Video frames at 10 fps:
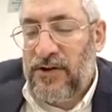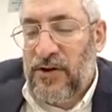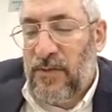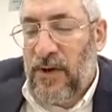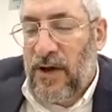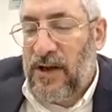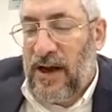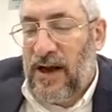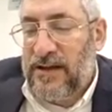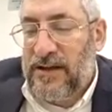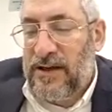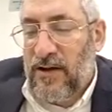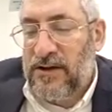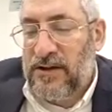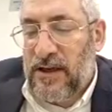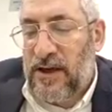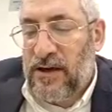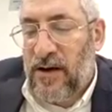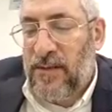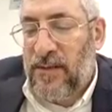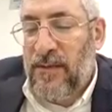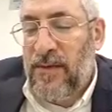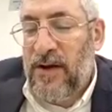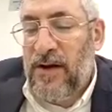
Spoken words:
Shalmali Kaasti Kalois and Ayamim.